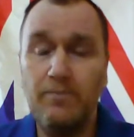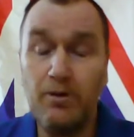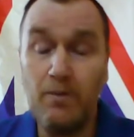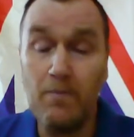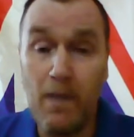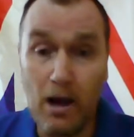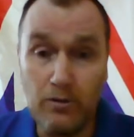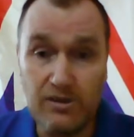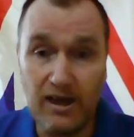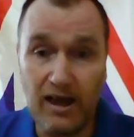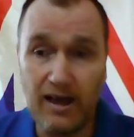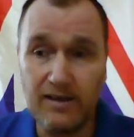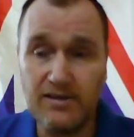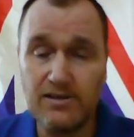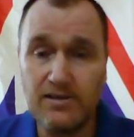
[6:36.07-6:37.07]
Promote
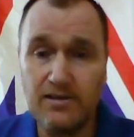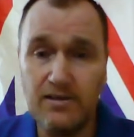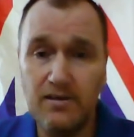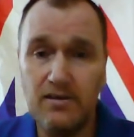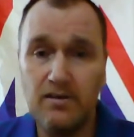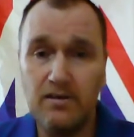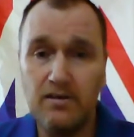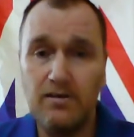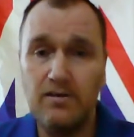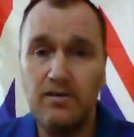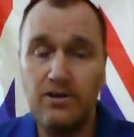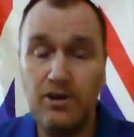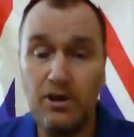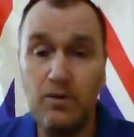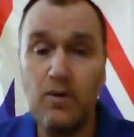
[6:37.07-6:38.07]
us.
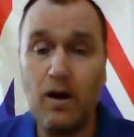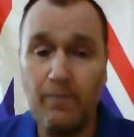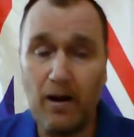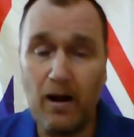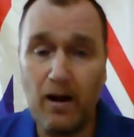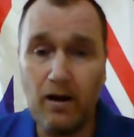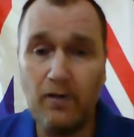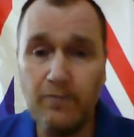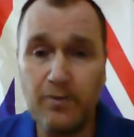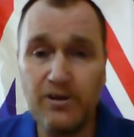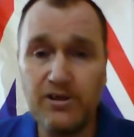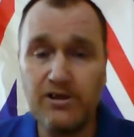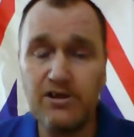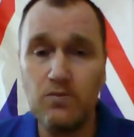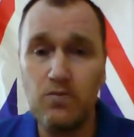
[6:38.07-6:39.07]
You are part of
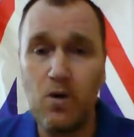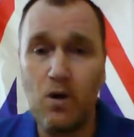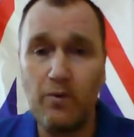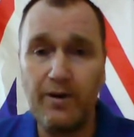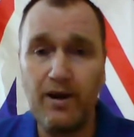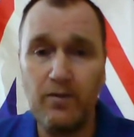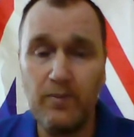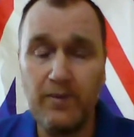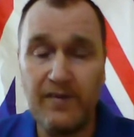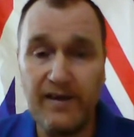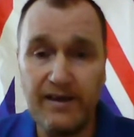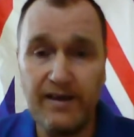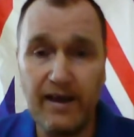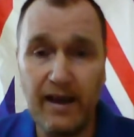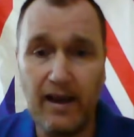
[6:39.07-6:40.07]
British Warrior
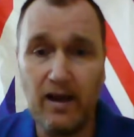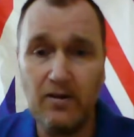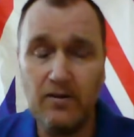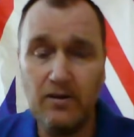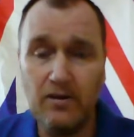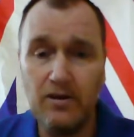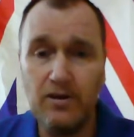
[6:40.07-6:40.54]
Within now.